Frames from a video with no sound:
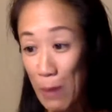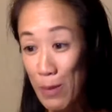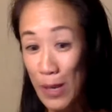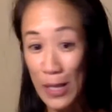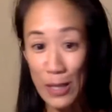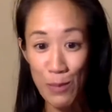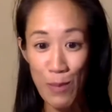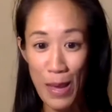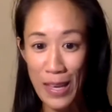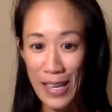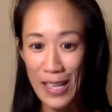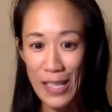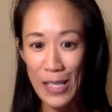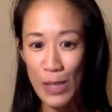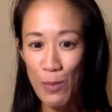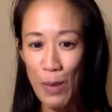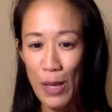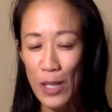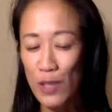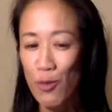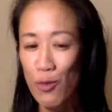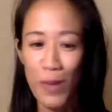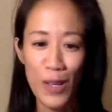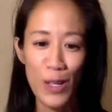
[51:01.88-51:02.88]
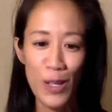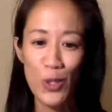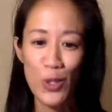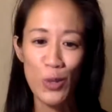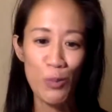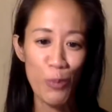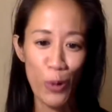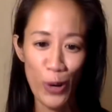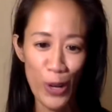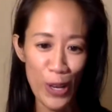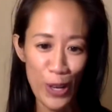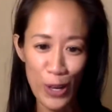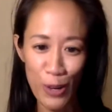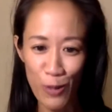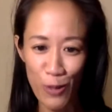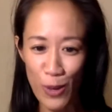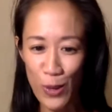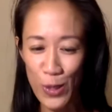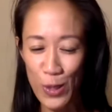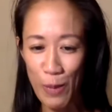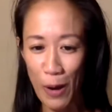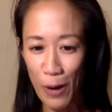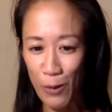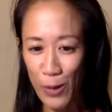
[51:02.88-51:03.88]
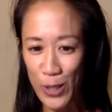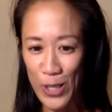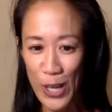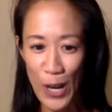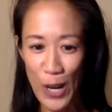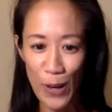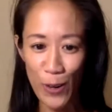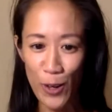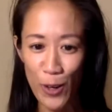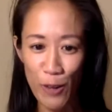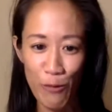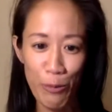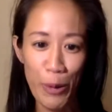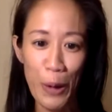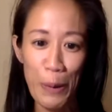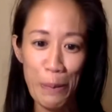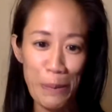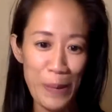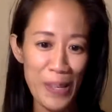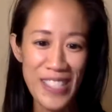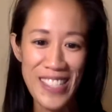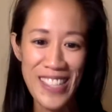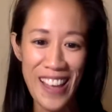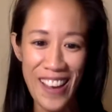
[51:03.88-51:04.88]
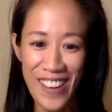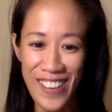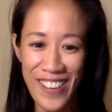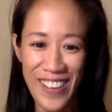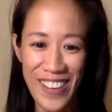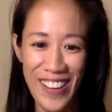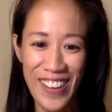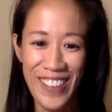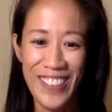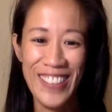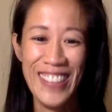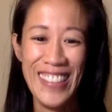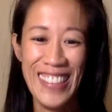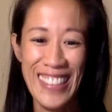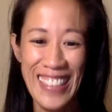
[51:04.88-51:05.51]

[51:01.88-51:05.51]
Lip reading: it's making space for me to do more interviews about regenerative purpose. I don't know.